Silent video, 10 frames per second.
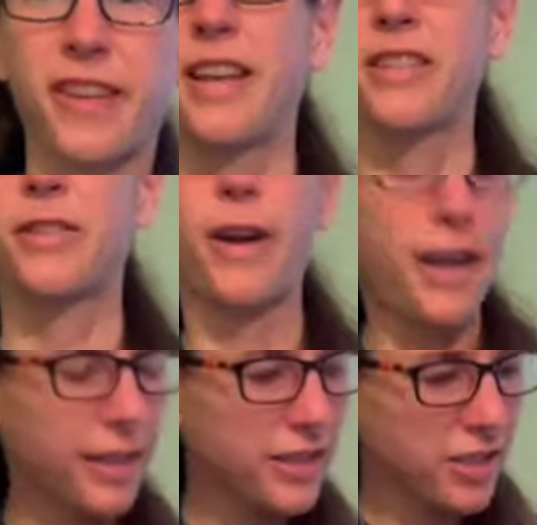So
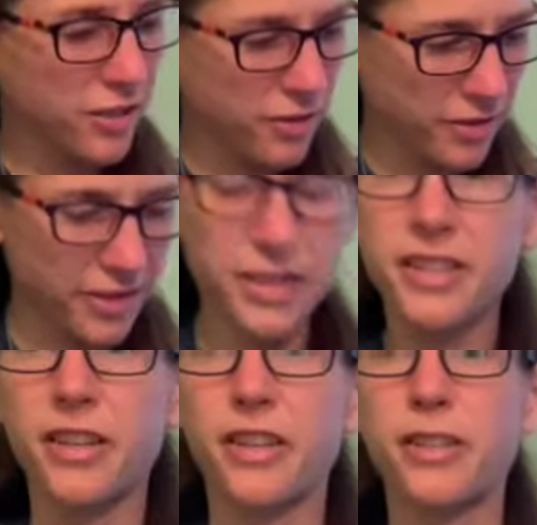I like to use this
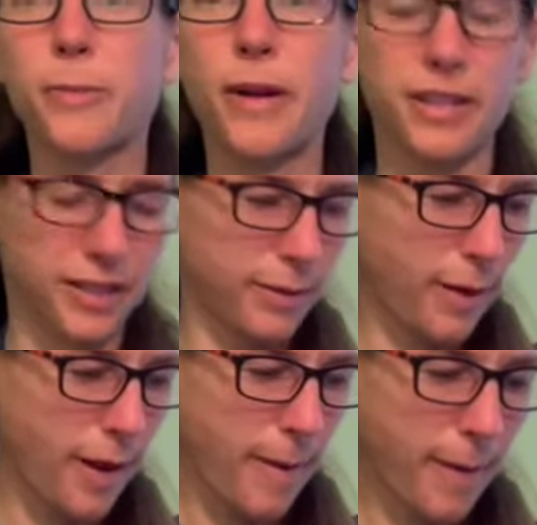song to practice
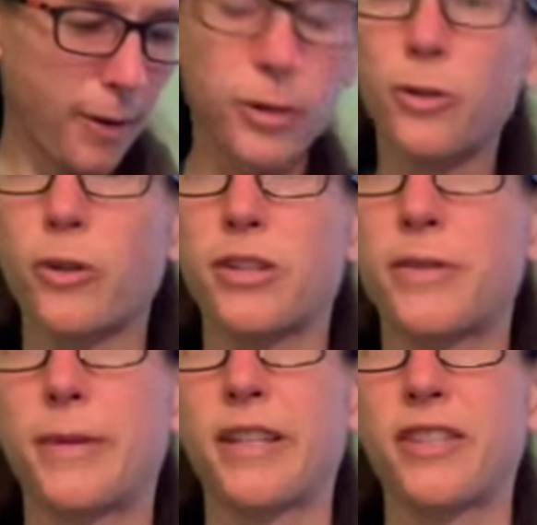power
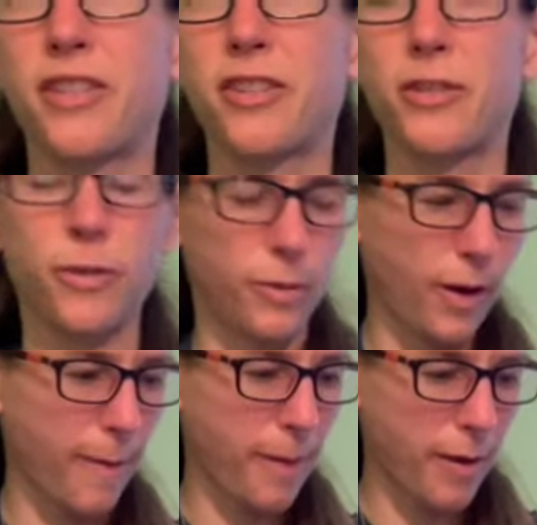chords because you can do
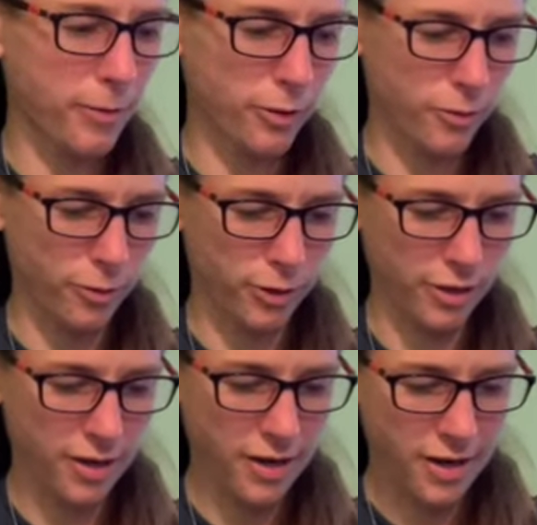a power
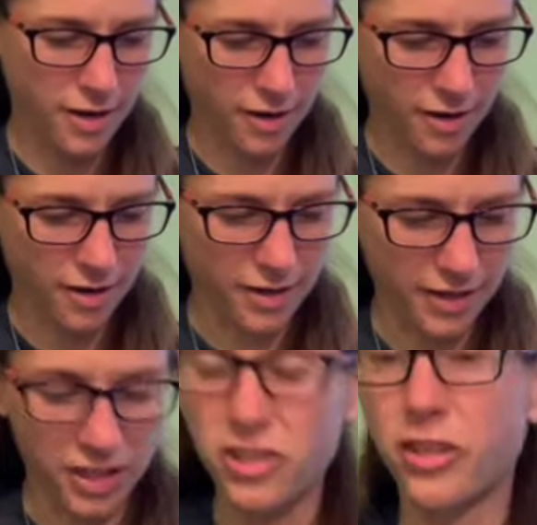chord on
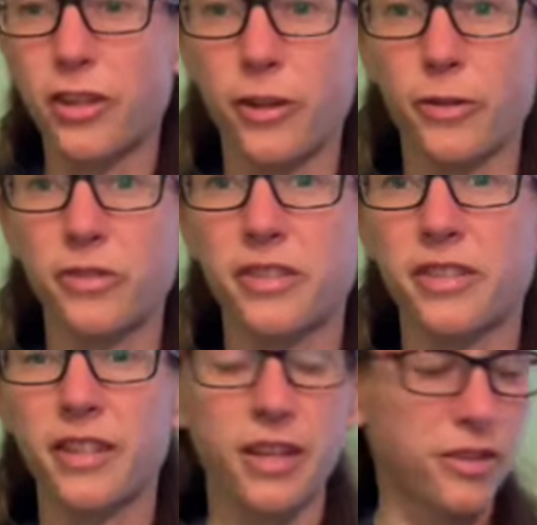each of the notes.